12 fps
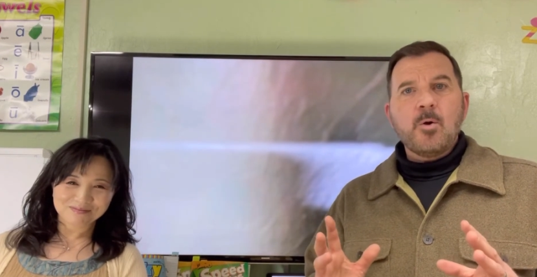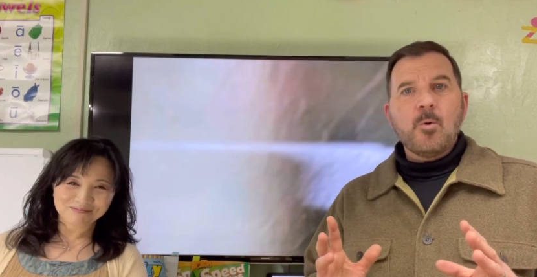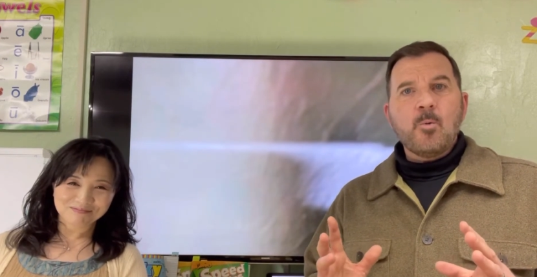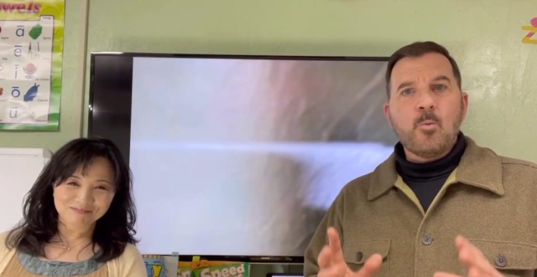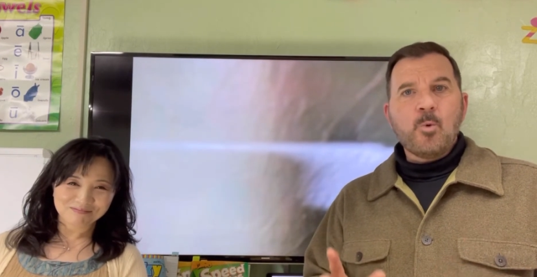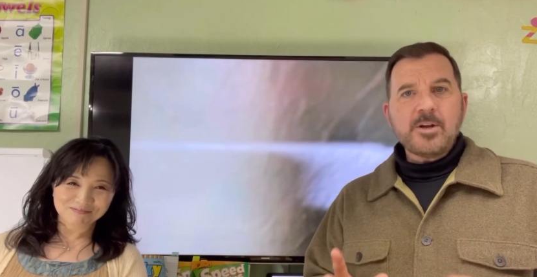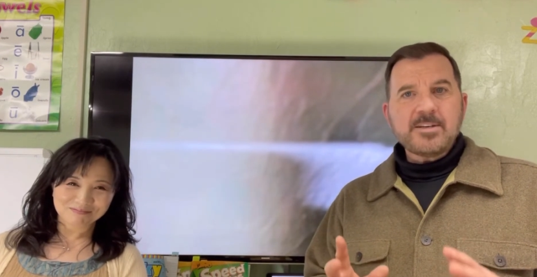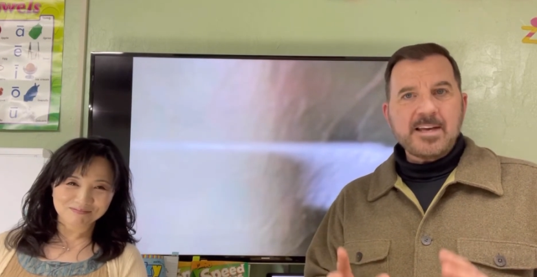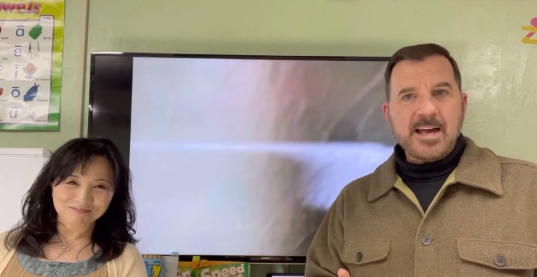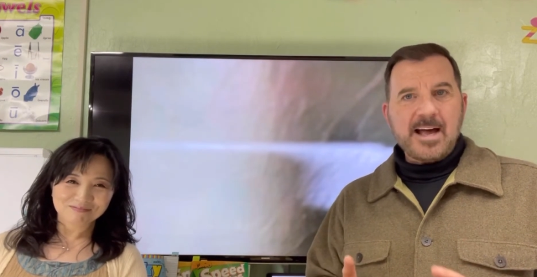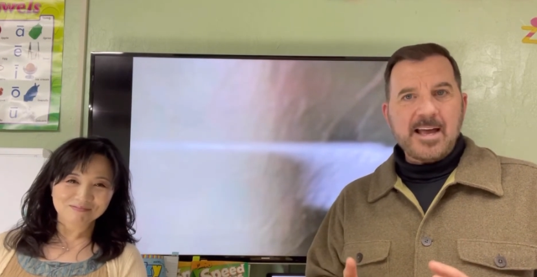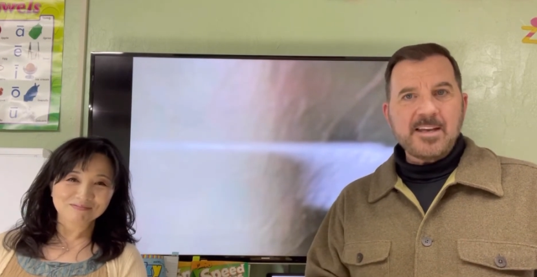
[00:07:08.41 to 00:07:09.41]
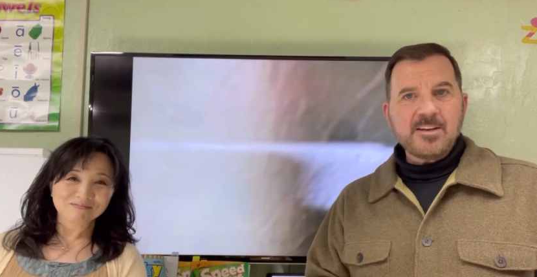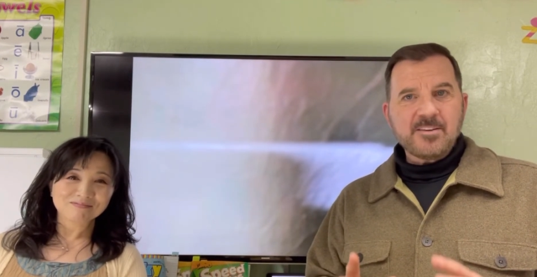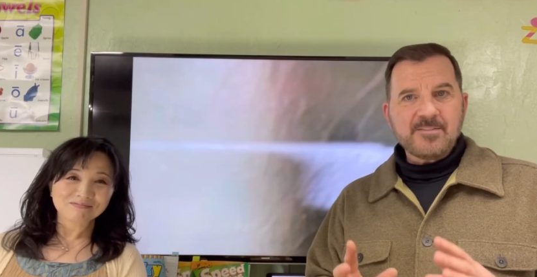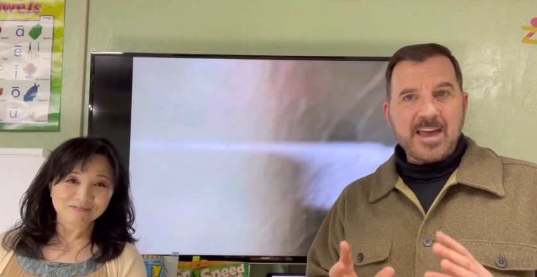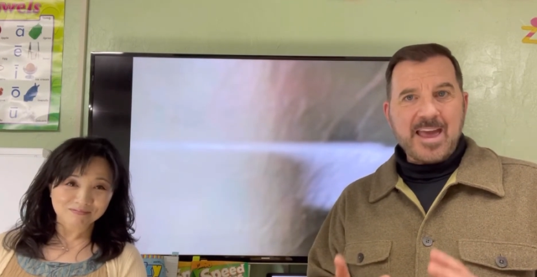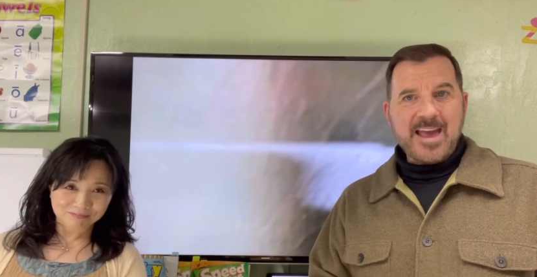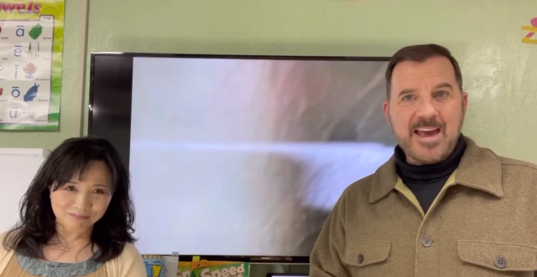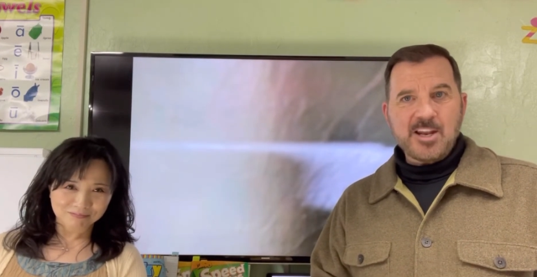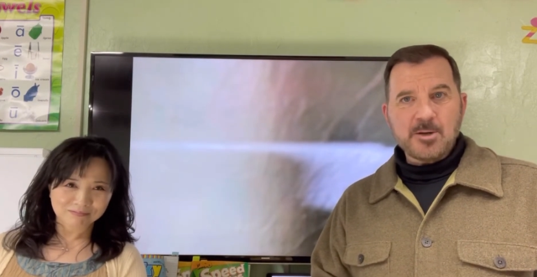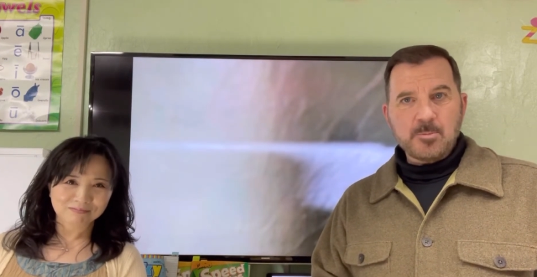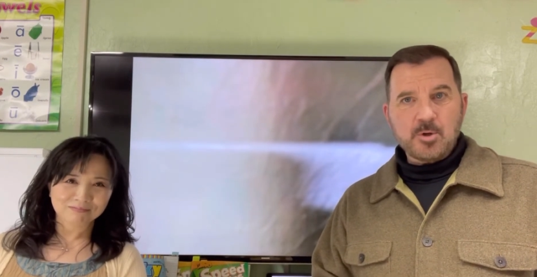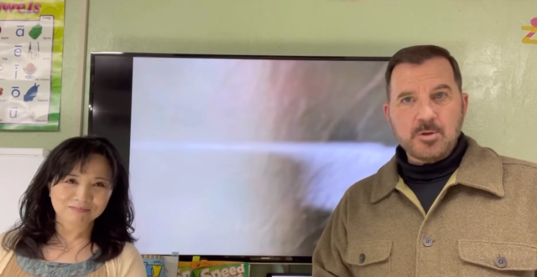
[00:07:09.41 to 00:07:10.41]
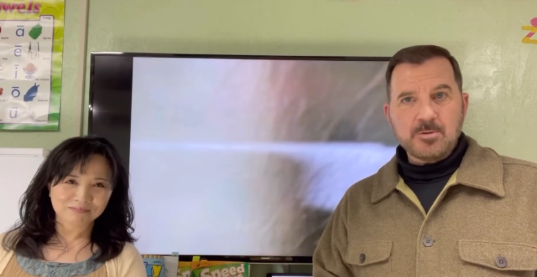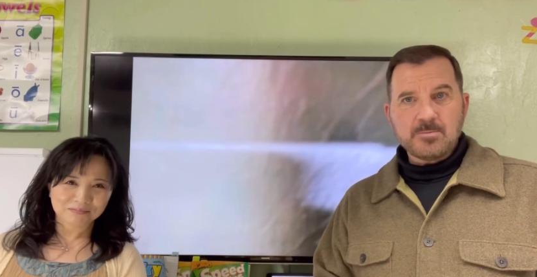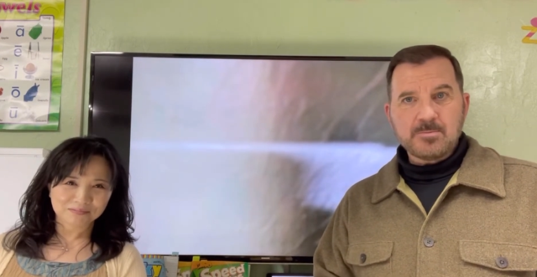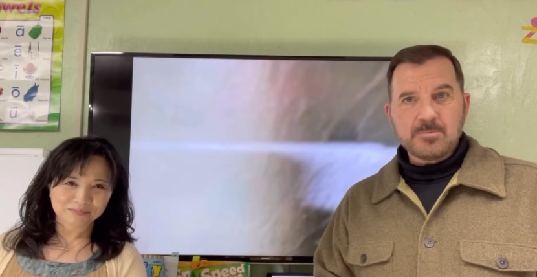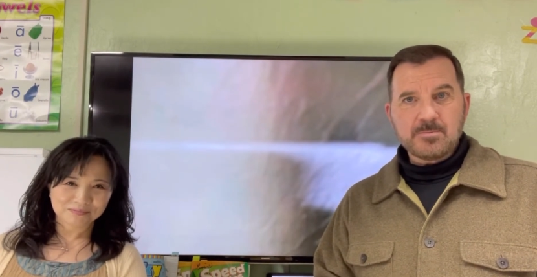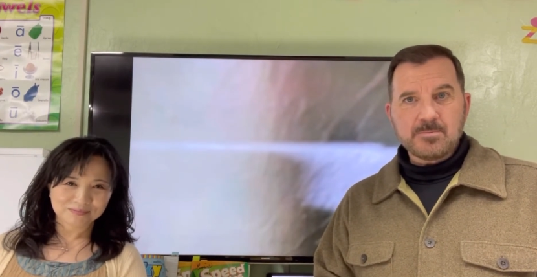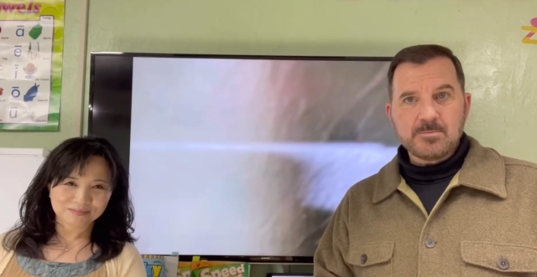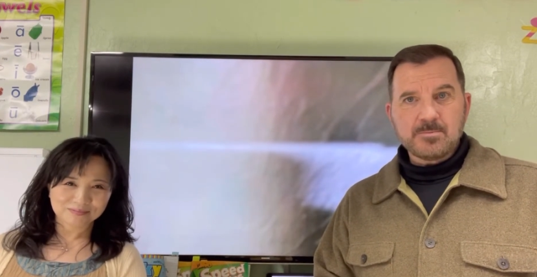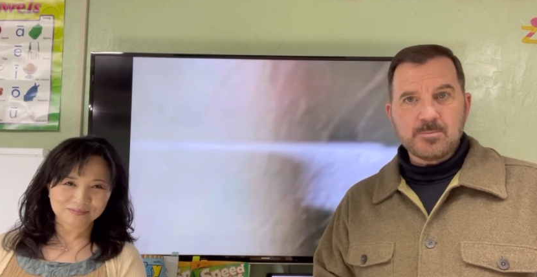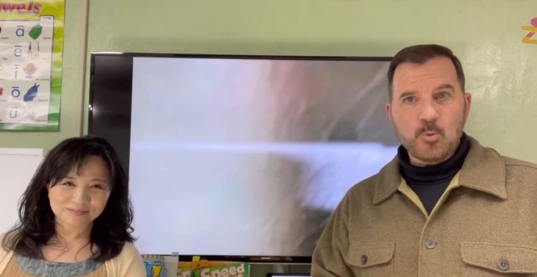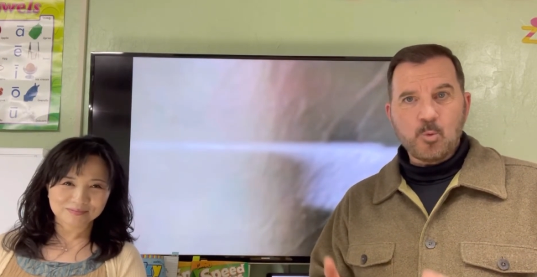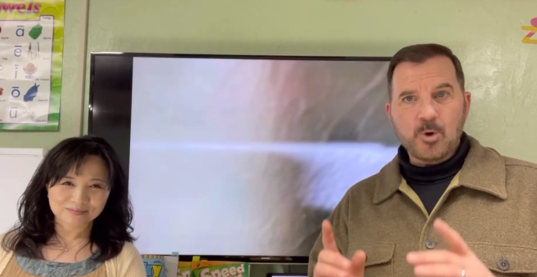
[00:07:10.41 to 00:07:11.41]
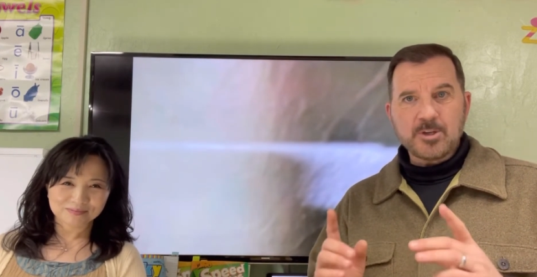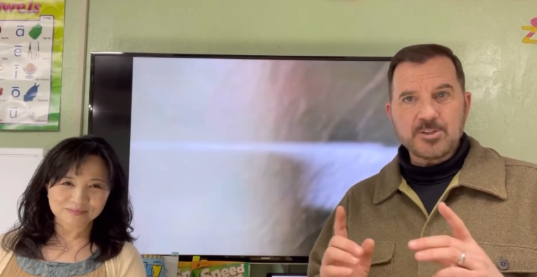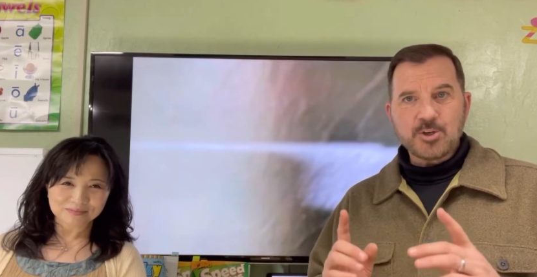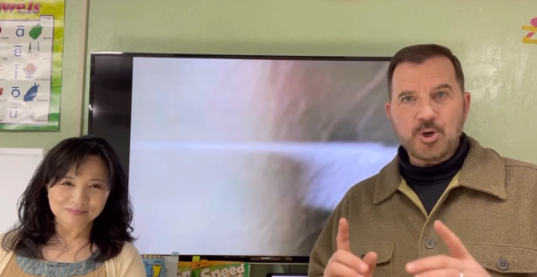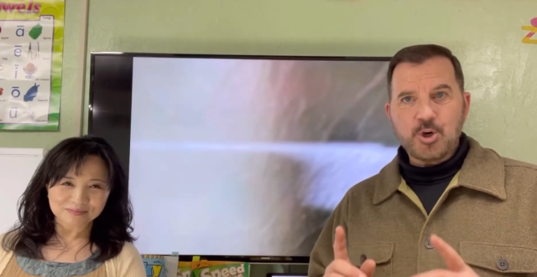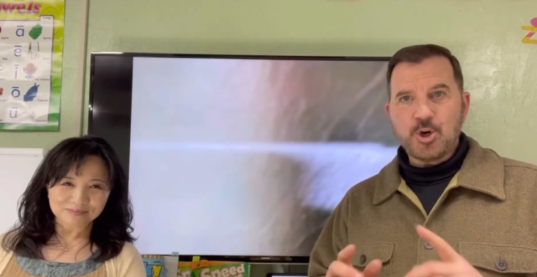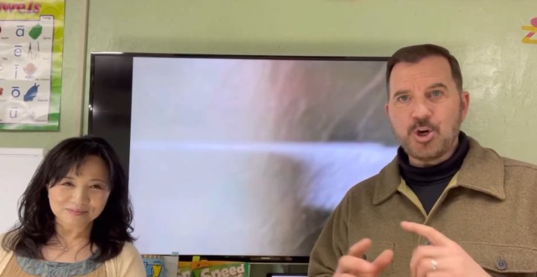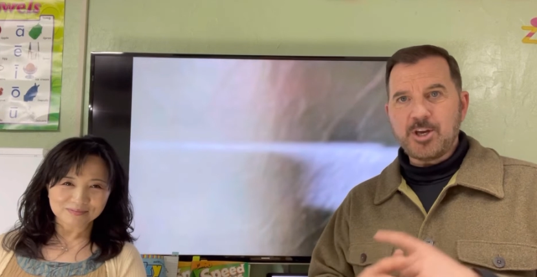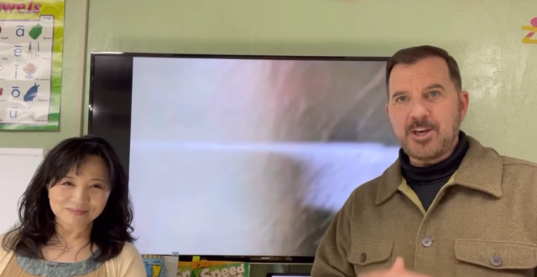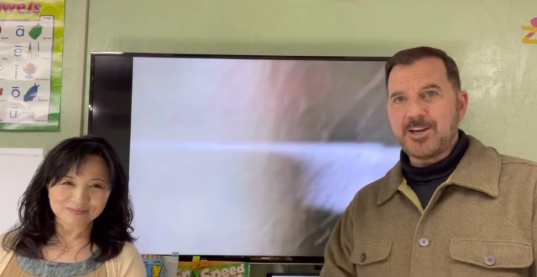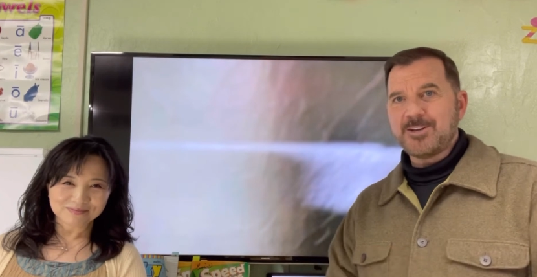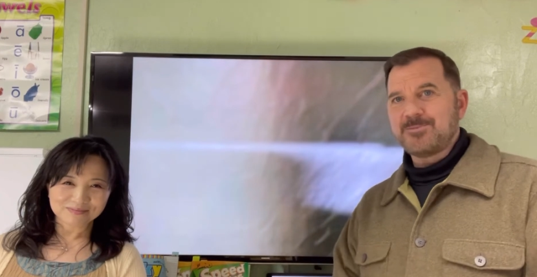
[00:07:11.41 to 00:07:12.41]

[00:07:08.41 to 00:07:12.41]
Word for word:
Speaker 1: what kind of animal was cooking?